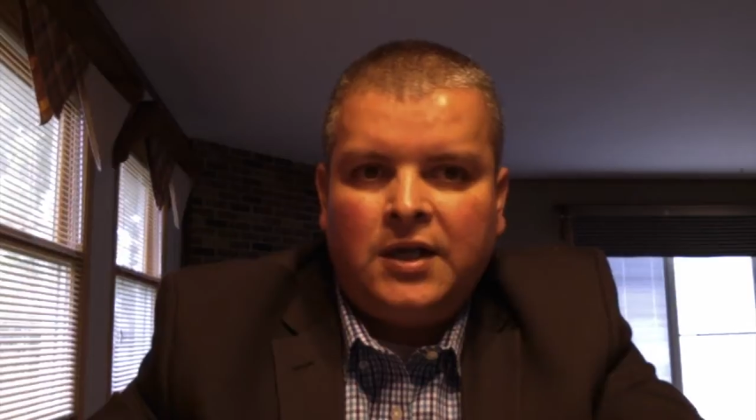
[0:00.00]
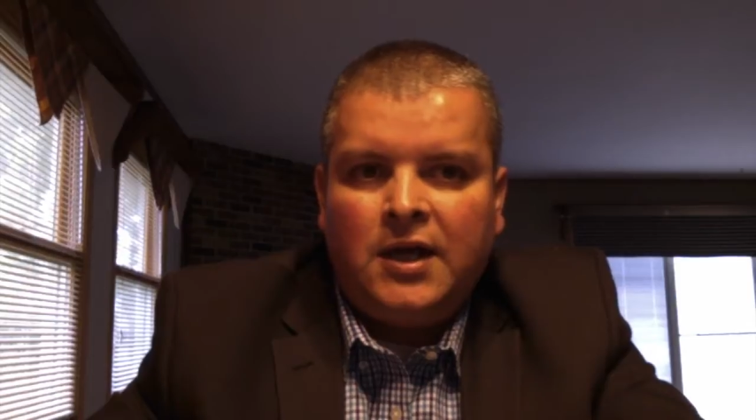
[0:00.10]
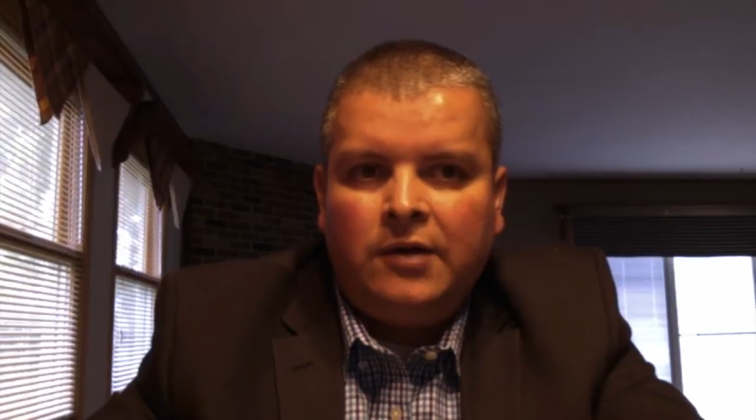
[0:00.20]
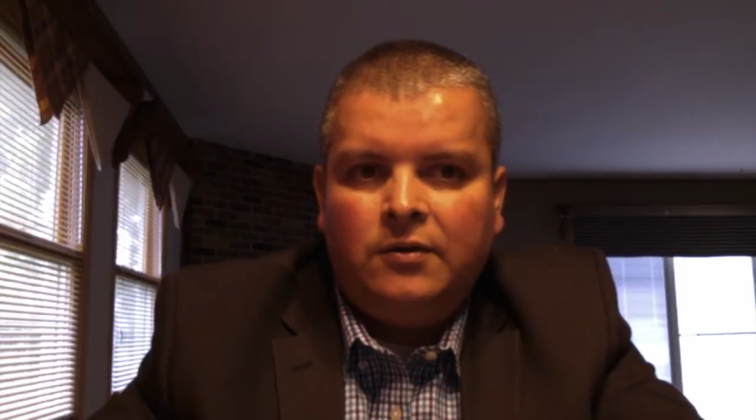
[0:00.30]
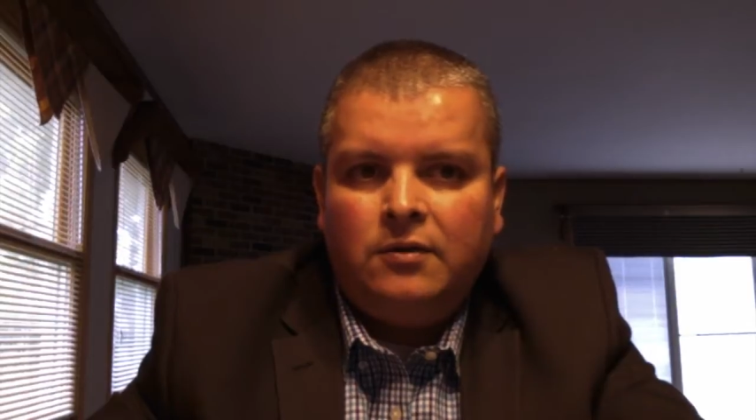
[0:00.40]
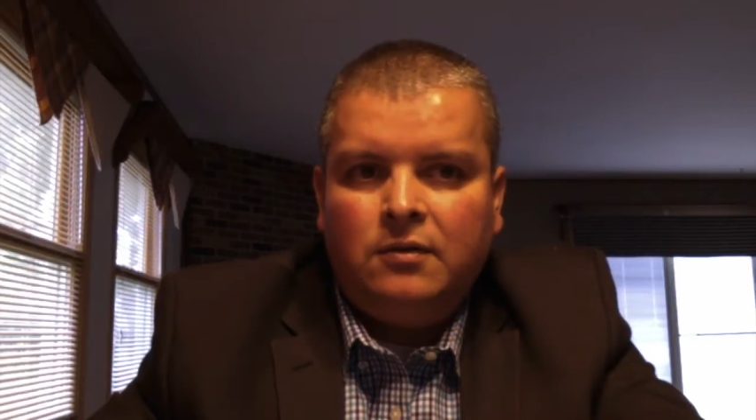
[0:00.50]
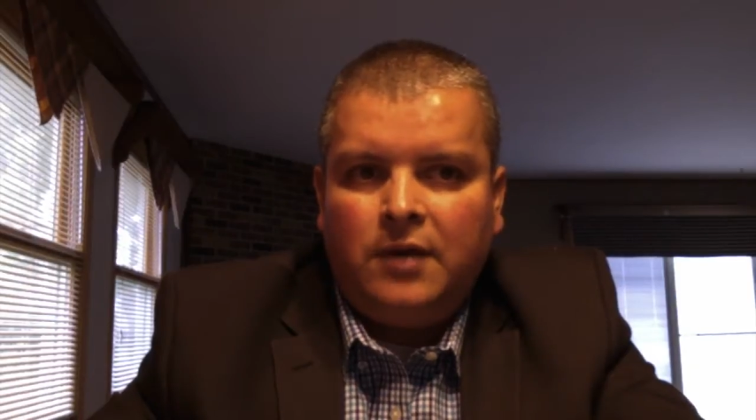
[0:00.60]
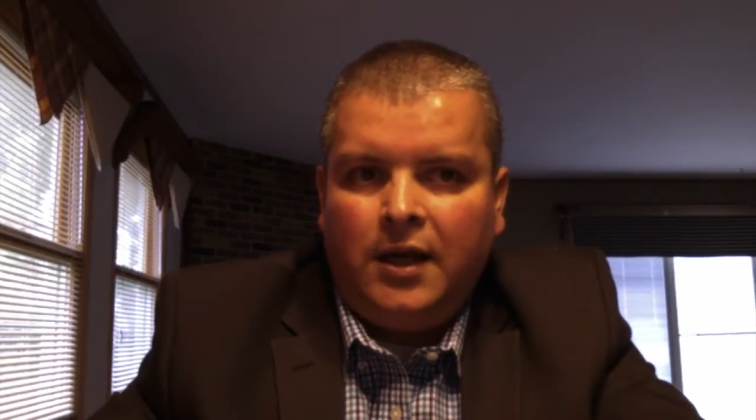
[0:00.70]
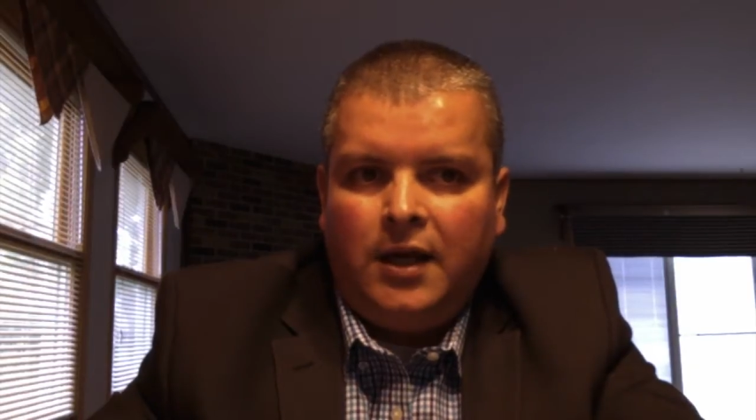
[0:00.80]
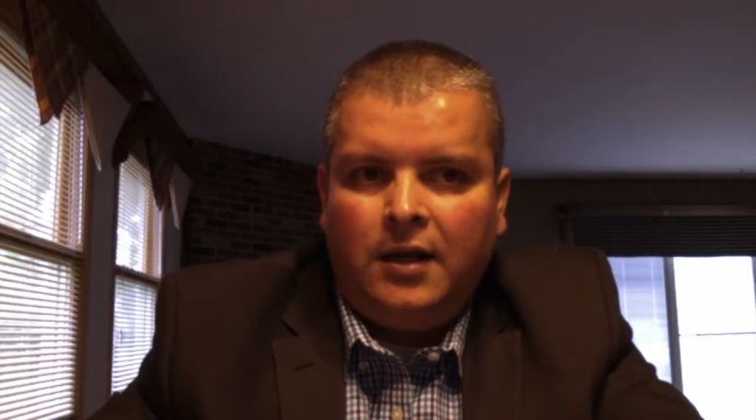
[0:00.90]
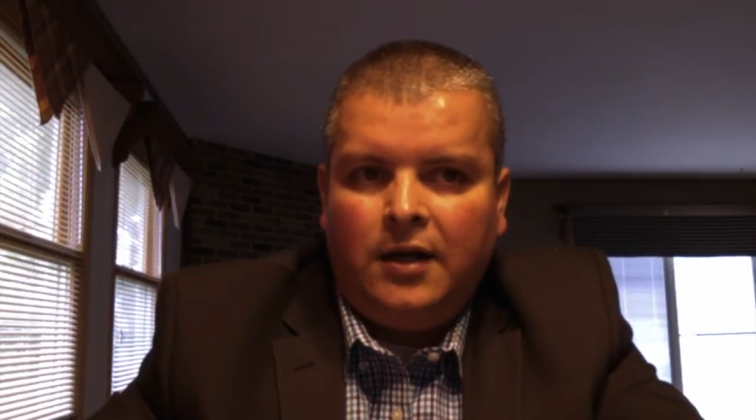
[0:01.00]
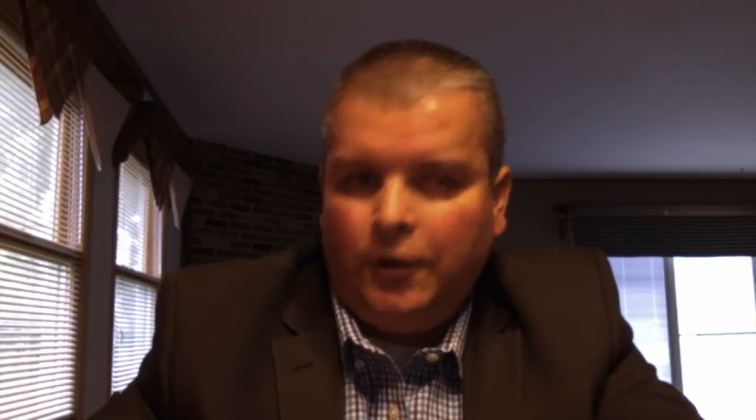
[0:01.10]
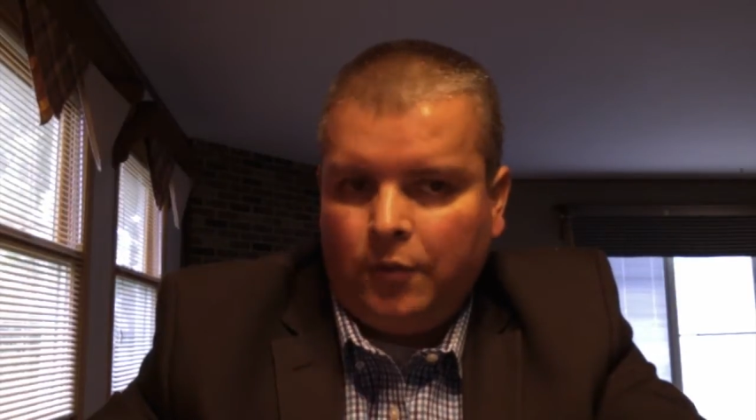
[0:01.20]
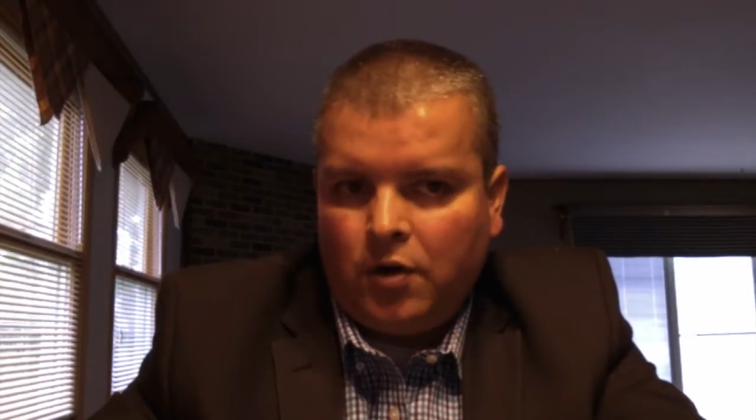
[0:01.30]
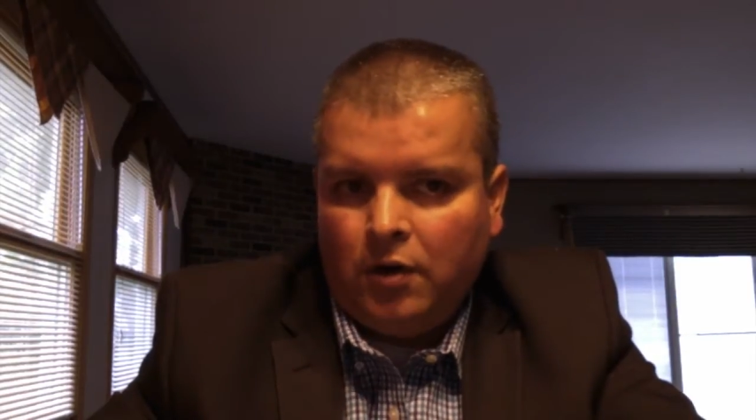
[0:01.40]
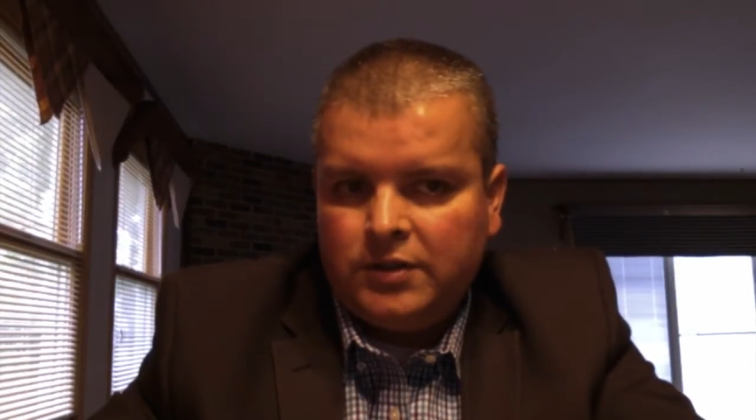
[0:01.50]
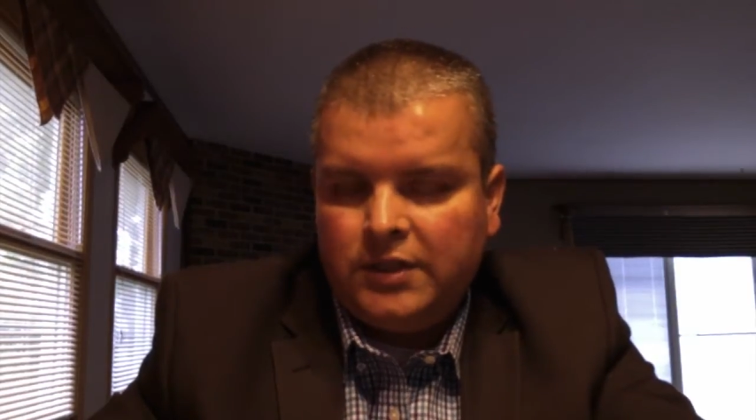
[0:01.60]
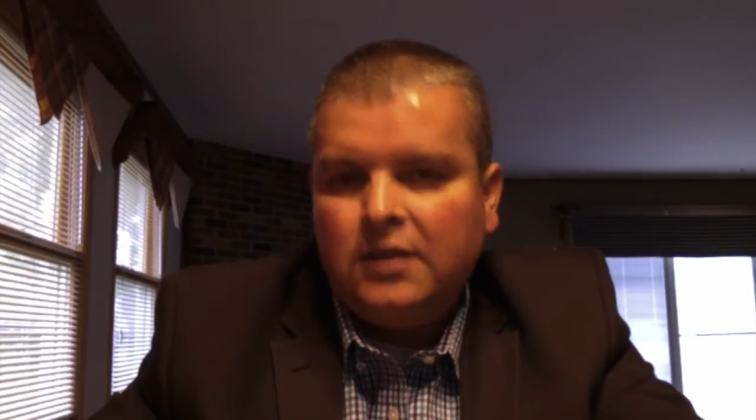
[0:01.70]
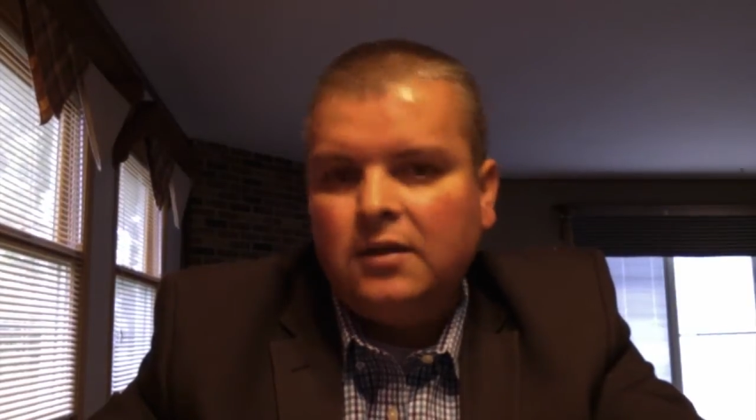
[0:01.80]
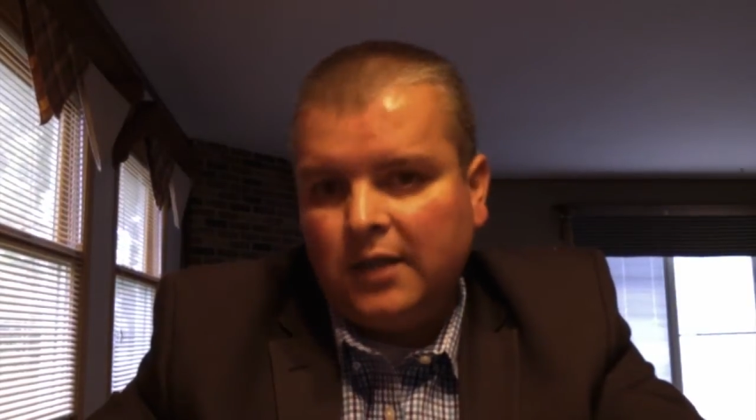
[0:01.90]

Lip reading: loud and a neighbor calls in,